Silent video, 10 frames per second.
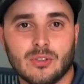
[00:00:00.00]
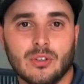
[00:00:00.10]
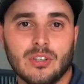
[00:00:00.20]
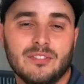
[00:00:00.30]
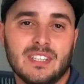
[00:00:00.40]

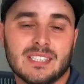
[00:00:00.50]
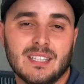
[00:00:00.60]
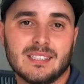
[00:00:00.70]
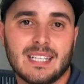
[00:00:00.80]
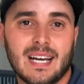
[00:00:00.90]
or visit
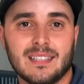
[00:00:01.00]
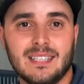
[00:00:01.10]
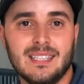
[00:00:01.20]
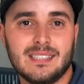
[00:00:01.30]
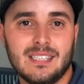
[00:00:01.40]
us at
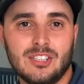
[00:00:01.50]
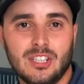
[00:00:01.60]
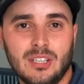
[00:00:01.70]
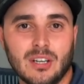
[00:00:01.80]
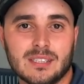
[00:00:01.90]

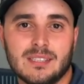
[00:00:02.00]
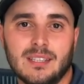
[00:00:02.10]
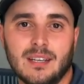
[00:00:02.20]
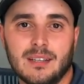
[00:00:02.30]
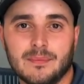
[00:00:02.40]

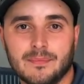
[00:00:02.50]
tcg.ca.